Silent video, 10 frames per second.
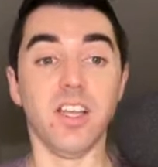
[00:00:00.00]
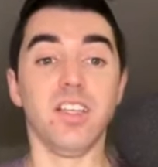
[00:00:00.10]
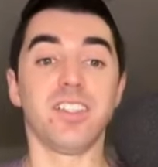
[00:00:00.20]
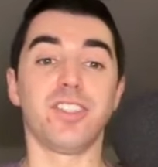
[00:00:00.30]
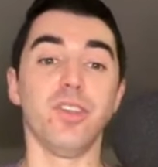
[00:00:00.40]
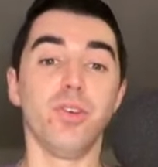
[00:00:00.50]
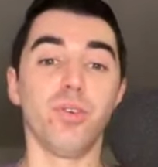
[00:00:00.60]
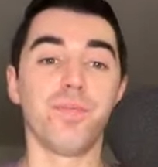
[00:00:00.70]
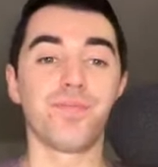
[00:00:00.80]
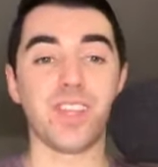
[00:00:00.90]

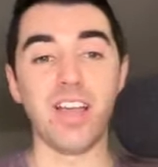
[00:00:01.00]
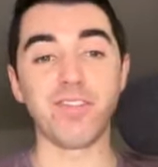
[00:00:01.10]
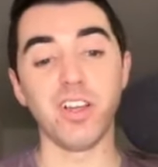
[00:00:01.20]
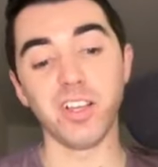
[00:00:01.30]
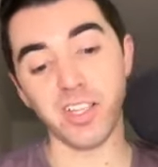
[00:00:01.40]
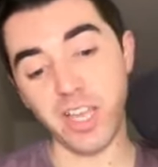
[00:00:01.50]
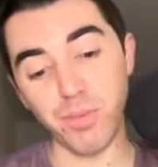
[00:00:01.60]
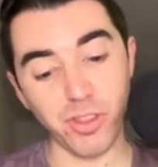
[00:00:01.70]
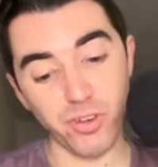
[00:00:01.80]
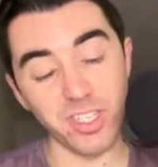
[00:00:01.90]
So I've got a game
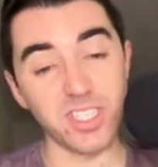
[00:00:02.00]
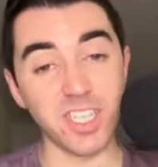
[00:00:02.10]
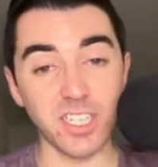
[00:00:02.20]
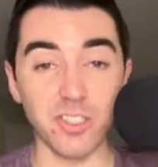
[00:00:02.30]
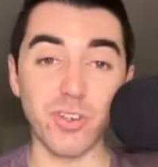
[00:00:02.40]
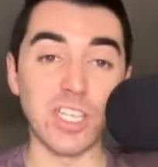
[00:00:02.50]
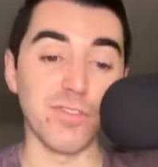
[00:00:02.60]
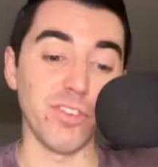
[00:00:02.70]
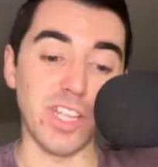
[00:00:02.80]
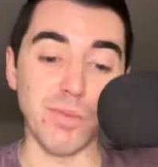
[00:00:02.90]
week 36
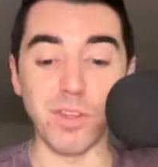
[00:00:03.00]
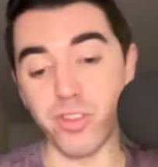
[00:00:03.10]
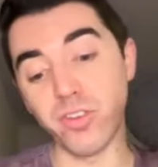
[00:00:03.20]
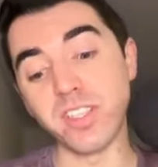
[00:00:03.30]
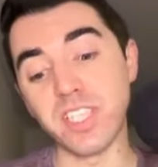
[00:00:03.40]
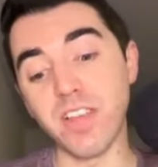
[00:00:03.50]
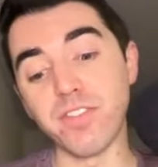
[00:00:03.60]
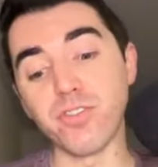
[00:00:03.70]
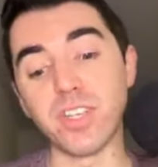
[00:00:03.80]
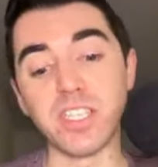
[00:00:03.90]
transfer, a game week
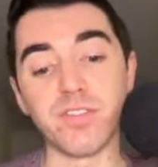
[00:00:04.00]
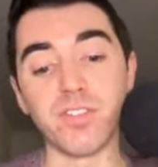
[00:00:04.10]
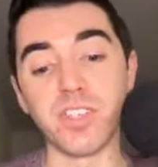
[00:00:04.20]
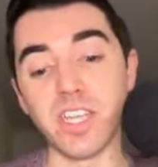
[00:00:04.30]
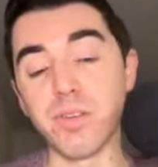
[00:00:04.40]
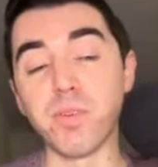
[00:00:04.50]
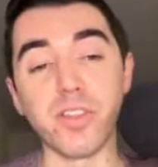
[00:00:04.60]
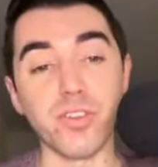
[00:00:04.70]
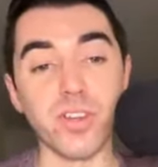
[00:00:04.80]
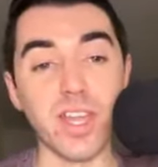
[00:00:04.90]
37 transfer, and a game week
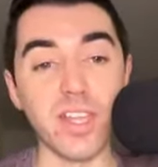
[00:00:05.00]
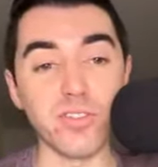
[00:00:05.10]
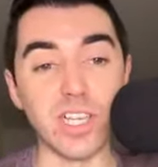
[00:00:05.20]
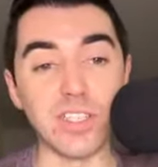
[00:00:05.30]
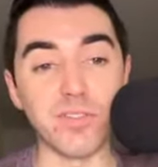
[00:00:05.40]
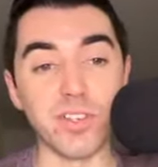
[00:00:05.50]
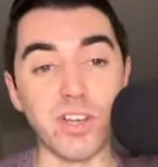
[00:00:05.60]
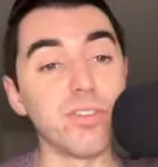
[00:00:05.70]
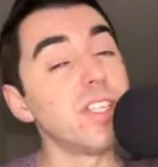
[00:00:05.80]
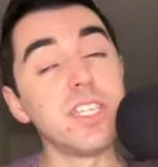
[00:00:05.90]
38 transfer. I
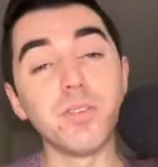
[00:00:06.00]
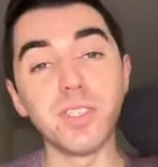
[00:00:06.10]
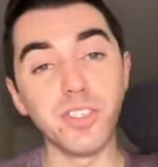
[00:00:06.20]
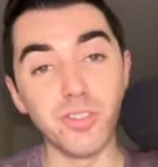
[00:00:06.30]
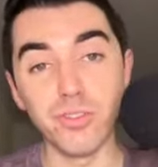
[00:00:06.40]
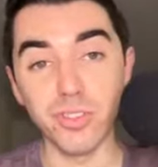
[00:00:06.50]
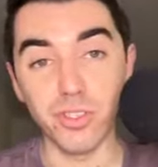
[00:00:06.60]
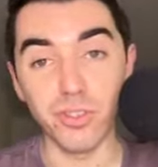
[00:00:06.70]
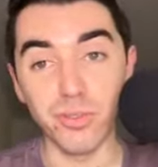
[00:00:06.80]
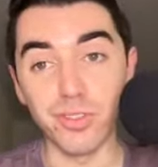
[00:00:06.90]
really don't want to use
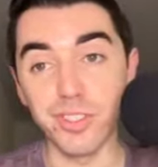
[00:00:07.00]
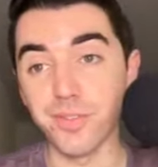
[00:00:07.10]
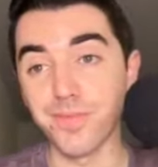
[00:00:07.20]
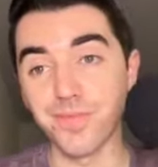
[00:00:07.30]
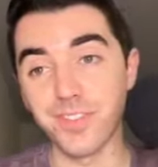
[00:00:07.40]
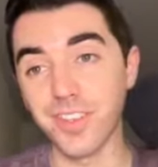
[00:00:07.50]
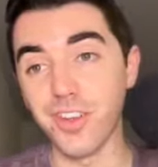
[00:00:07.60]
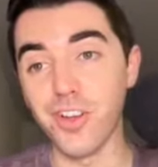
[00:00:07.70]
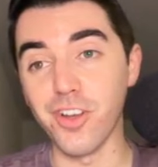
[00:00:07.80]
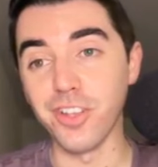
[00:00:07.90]
those
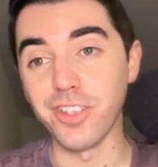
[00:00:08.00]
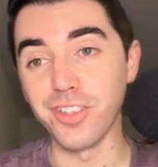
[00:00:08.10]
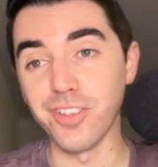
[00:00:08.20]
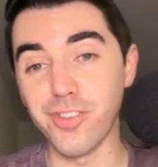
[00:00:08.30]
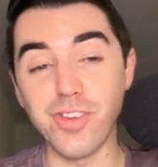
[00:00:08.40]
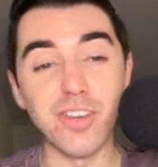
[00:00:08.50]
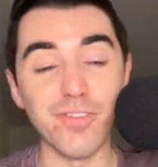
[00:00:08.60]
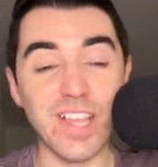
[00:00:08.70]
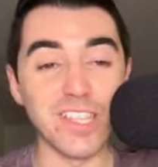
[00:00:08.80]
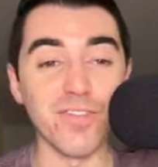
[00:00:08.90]
on 3
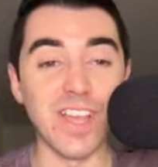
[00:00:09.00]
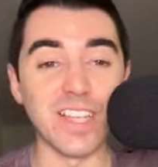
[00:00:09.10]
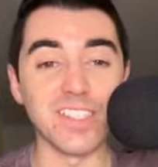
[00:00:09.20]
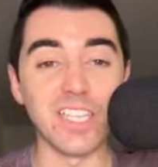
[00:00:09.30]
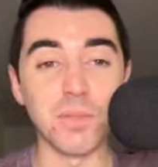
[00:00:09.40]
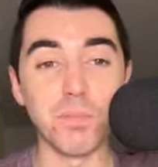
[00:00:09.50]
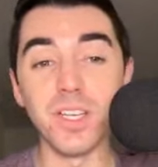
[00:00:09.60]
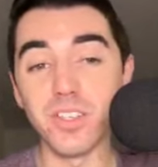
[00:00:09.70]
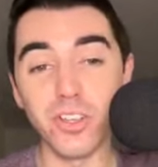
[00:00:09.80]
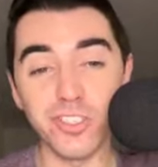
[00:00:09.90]
defensive assets,
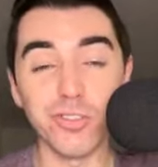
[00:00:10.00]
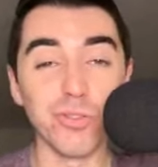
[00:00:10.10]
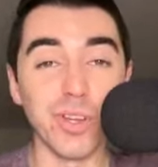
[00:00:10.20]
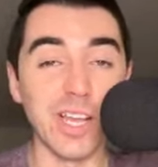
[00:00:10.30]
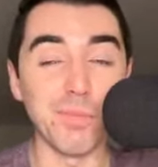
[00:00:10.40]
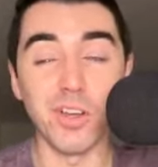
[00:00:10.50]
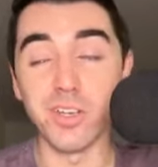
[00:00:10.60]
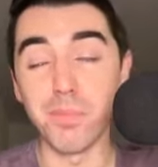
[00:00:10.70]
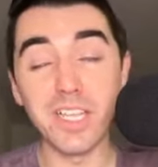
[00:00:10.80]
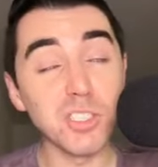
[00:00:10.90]
but also I'm on
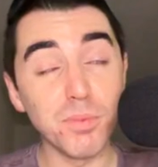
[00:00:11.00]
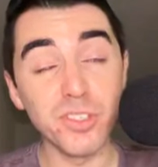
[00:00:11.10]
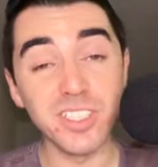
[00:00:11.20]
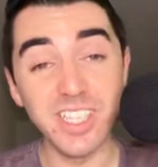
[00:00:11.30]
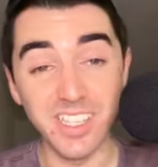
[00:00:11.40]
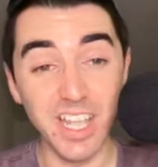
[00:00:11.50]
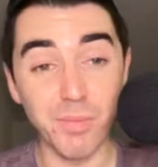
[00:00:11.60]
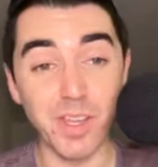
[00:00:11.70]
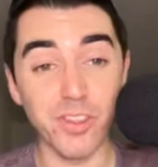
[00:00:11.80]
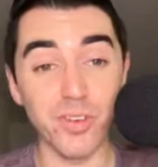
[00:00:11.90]
a bench boost in
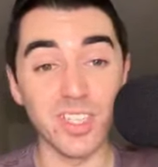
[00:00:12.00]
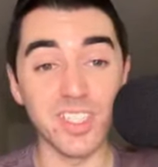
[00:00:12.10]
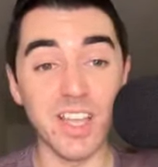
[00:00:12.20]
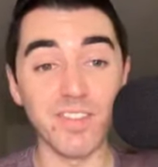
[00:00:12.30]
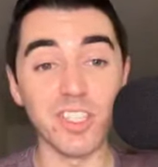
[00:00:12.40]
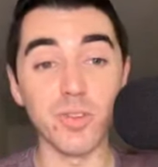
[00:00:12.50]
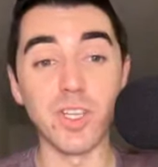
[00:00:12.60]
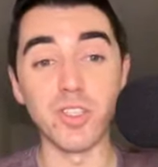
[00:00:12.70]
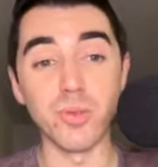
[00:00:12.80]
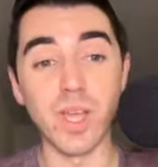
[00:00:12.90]
game week 37, so I
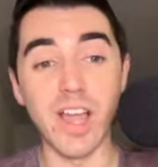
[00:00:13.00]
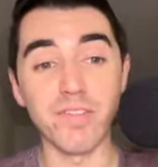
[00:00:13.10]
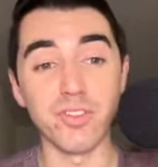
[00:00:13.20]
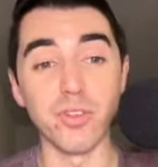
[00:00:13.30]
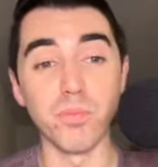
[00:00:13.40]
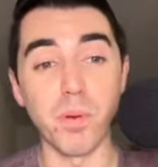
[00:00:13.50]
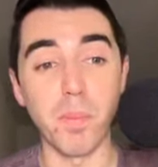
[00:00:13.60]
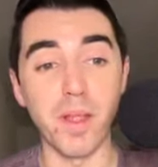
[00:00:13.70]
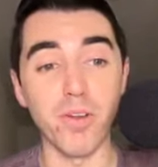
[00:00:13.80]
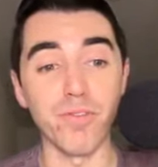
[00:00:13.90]
do have to
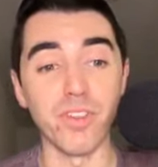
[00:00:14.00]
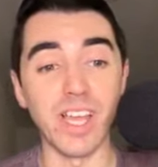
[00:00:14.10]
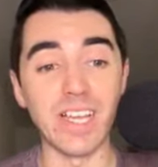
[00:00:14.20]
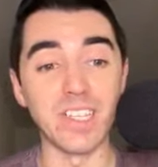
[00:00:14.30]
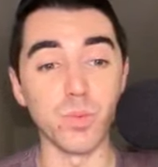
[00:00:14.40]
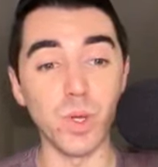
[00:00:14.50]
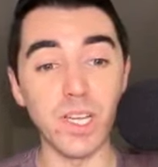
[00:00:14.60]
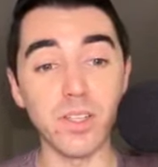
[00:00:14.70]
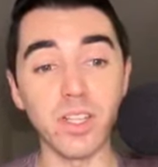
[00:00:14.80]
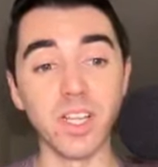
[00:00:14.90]
prepare for that as
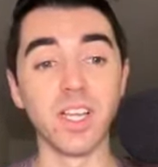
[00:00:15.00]
well.